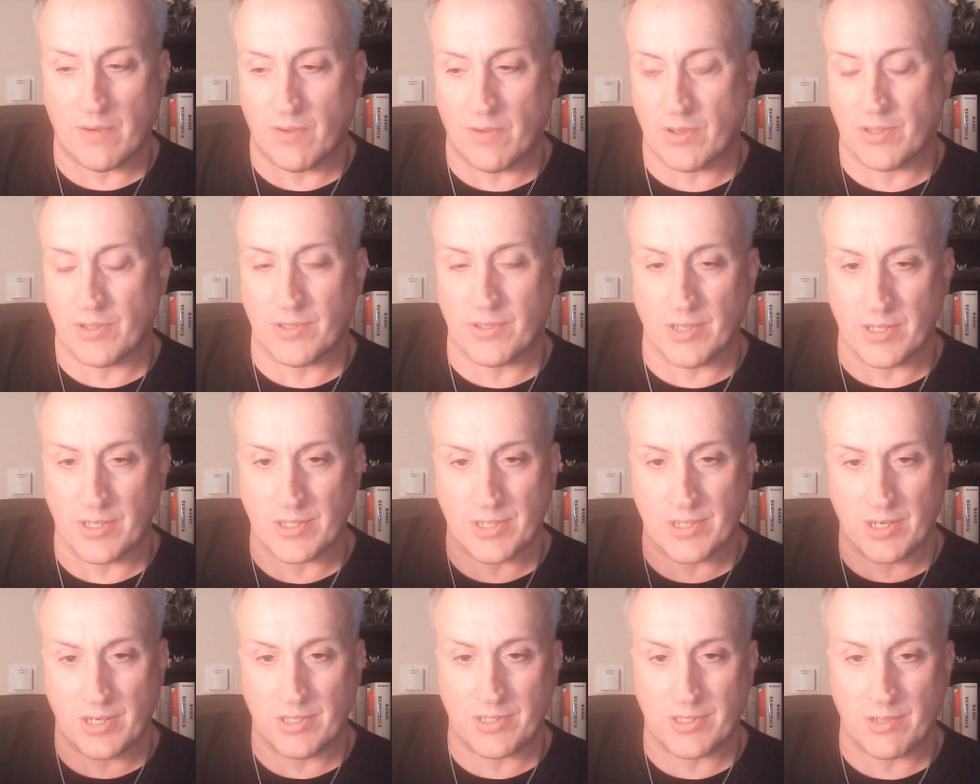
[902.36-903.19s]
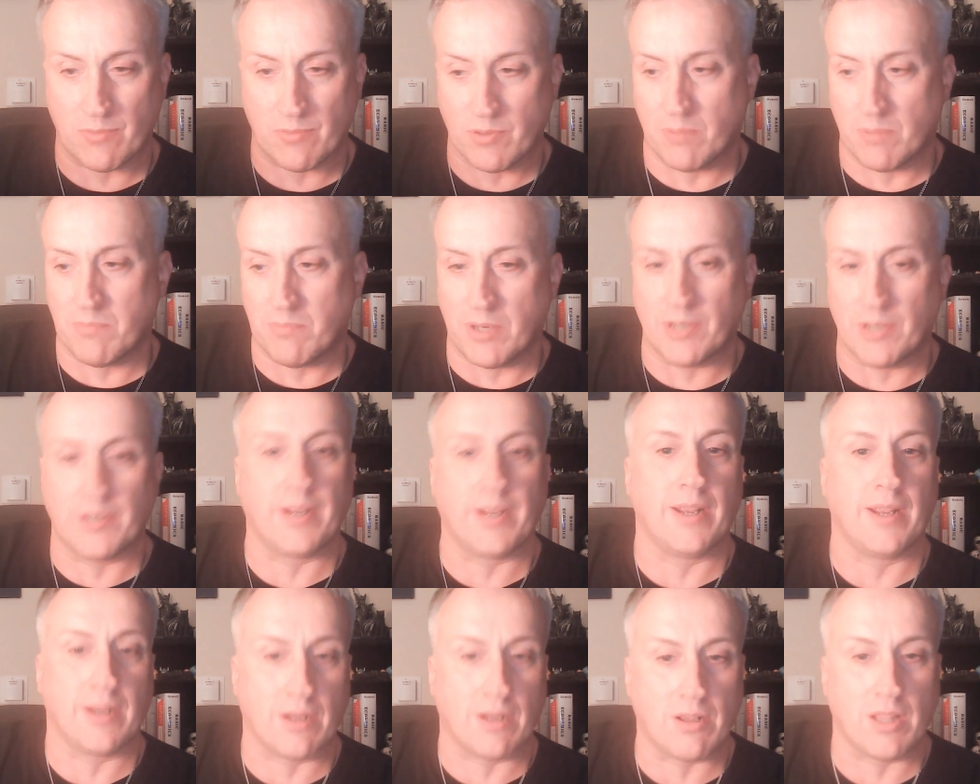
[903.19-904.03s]
of other things, and it's a real
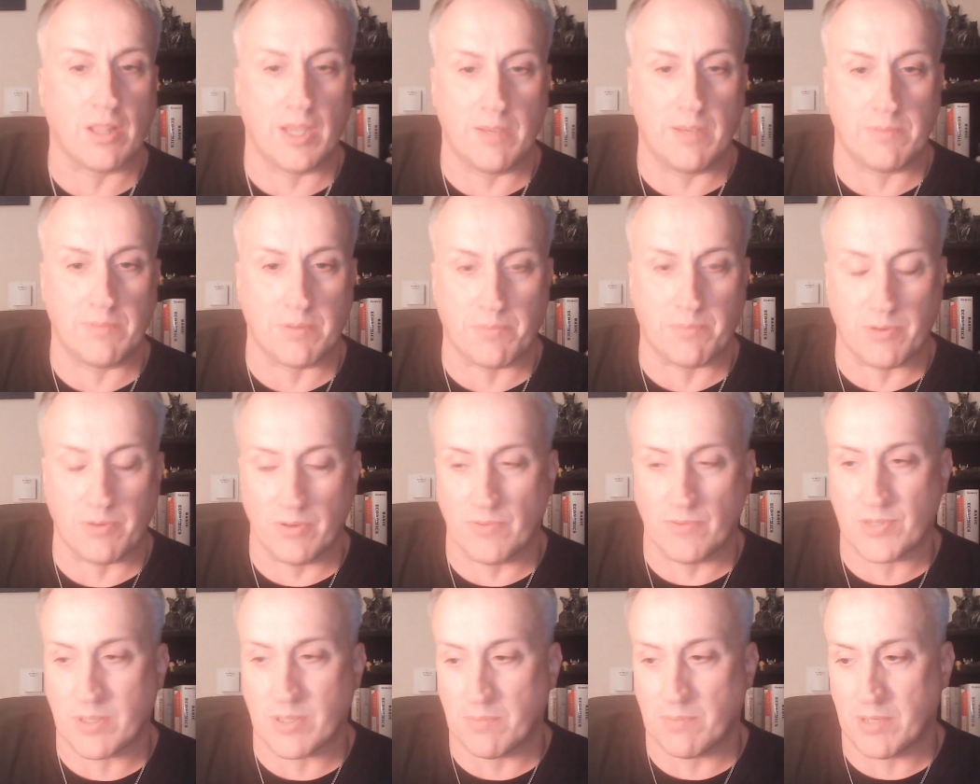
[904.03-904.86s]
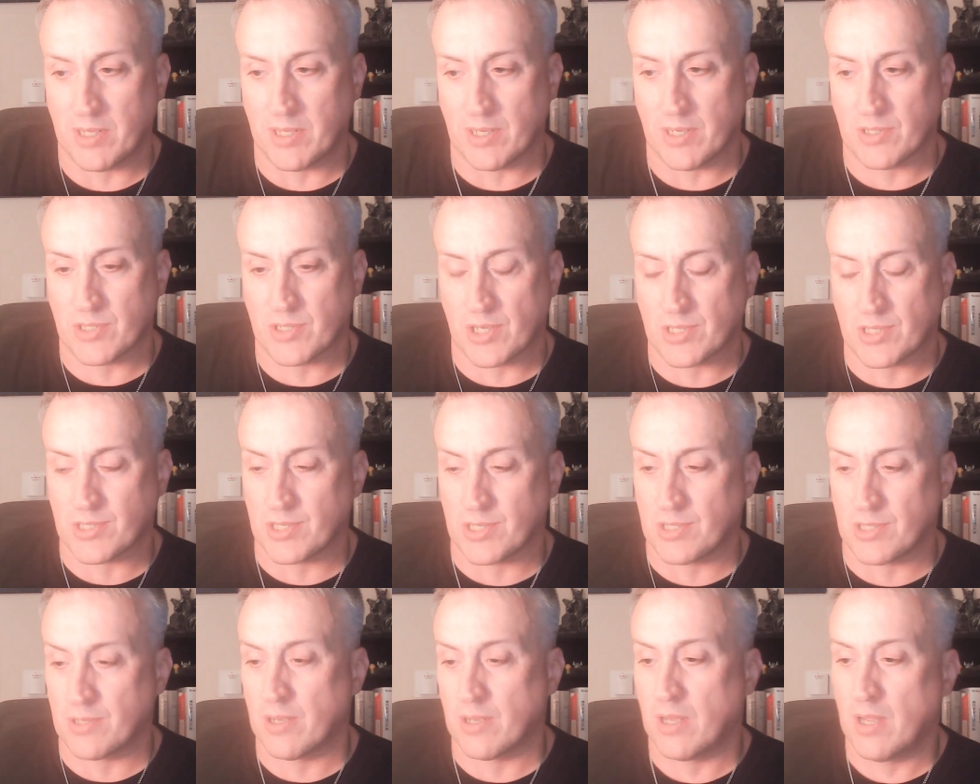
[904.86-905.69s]
mundane claim to prove somebody
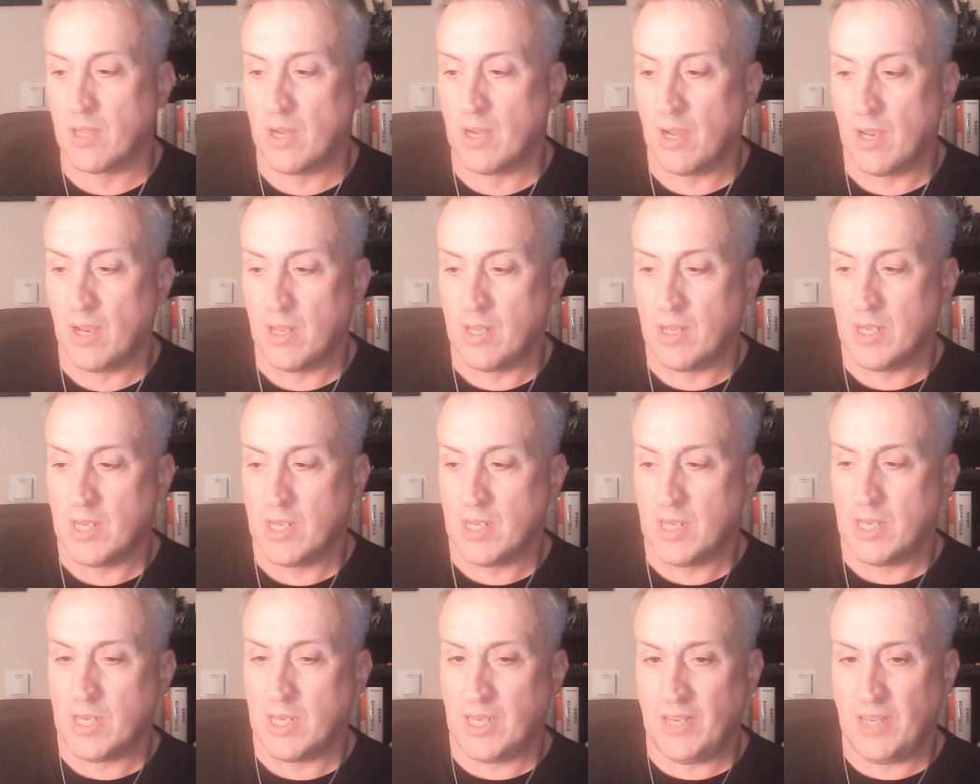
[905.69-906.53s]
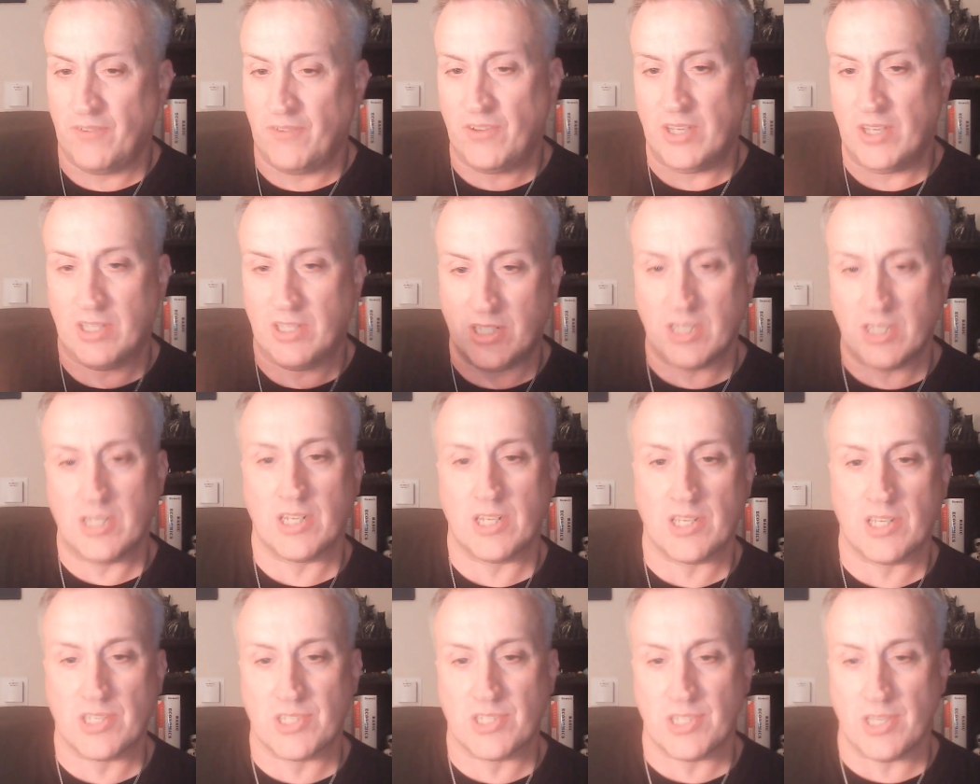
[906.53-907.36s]
existed. If he did
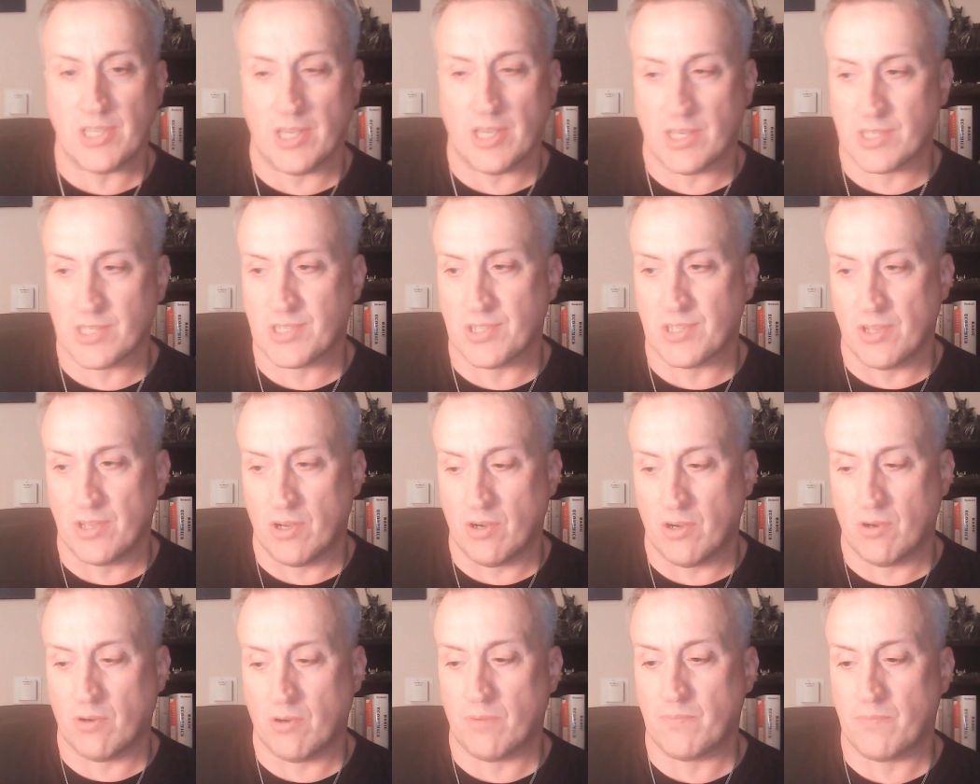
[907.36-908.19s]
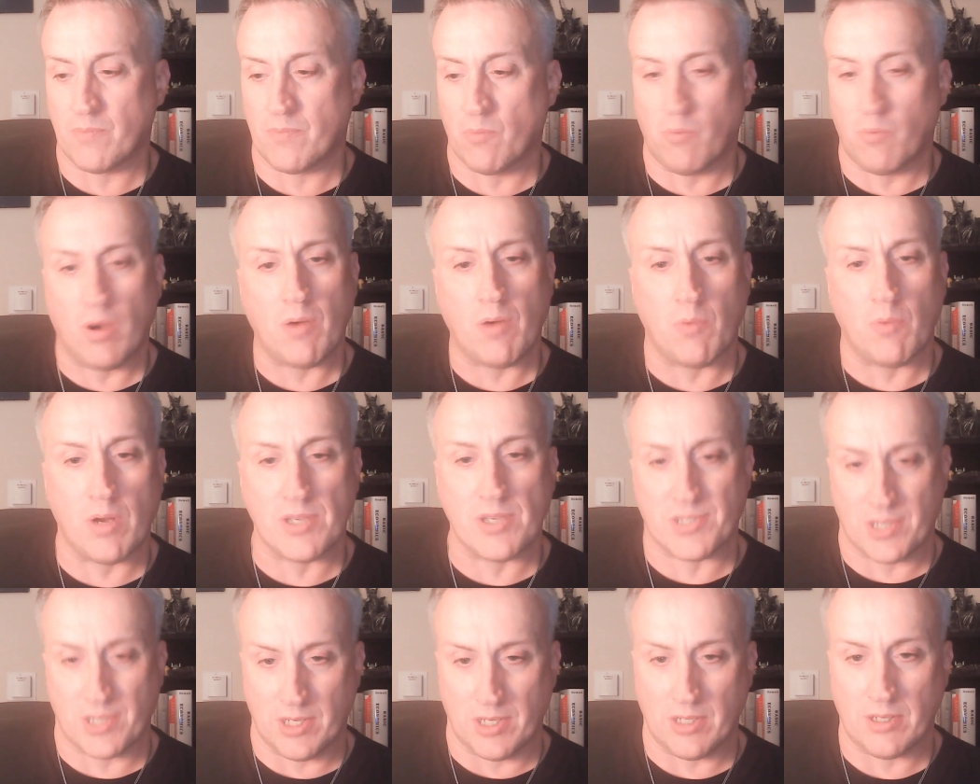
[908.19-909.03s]
exist, though, what
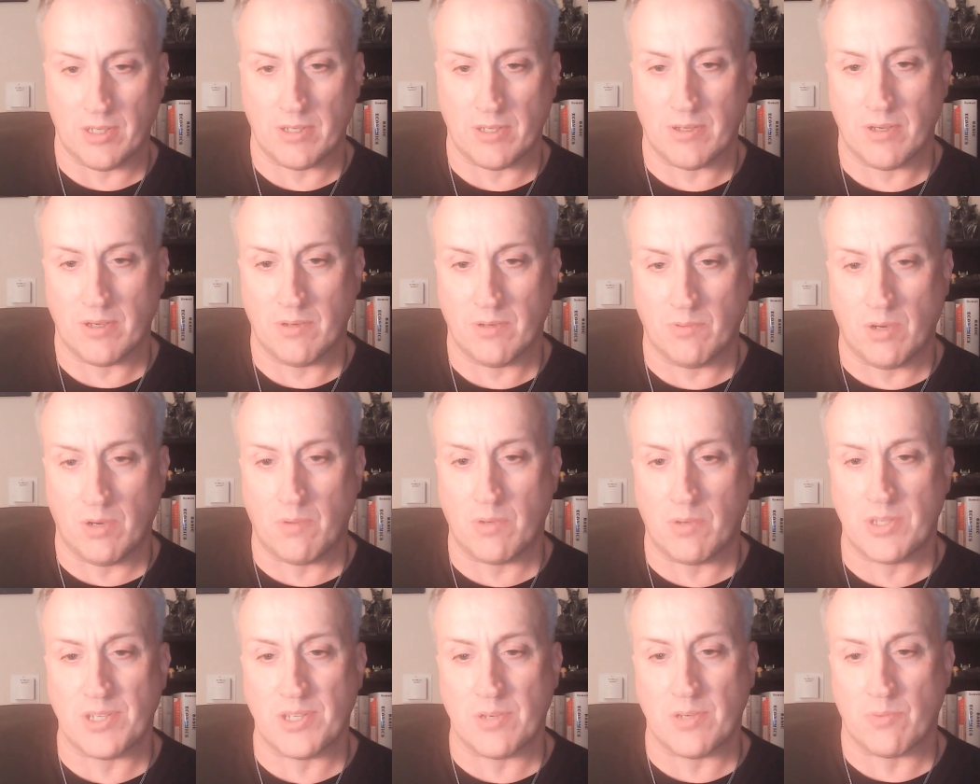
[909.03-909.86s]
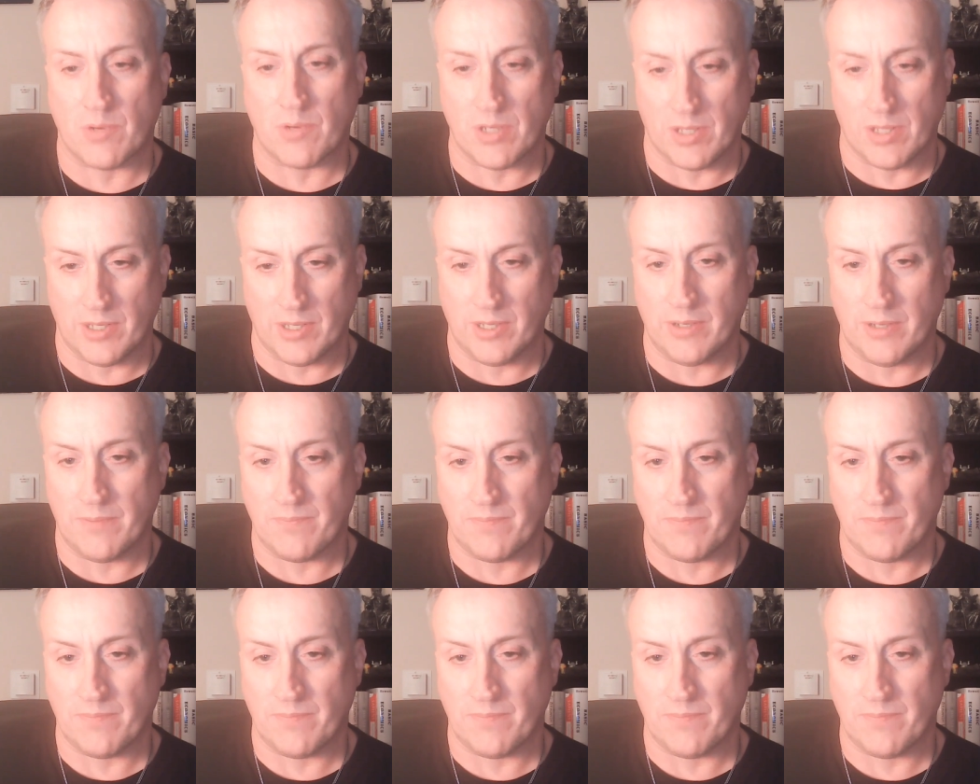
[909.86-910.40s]
was he? What was he really?